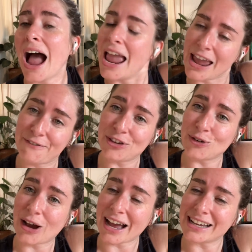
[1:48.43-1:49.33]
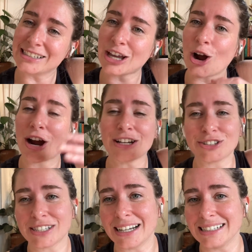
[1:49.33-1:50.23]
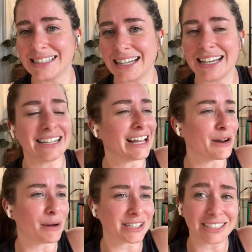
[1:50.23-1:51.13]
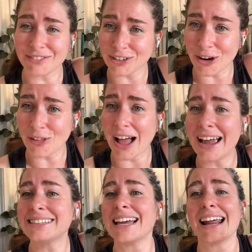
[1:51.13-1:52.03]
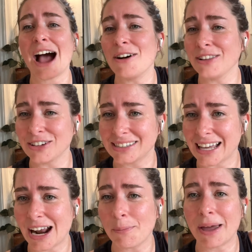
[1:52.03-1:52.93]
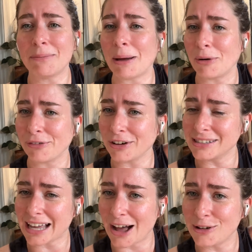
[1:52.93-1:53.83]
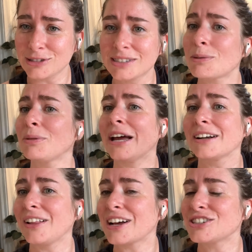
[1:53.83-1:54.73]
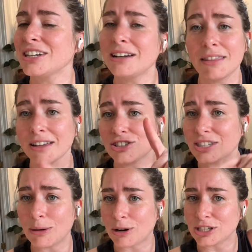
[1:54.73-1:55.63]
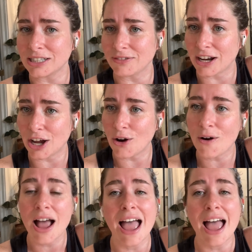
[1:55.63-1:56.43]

if you guys are interested in seeing the unboxing of the grow light and how it looks set up in my boyfriend's house plant collection, then just keep watching this video.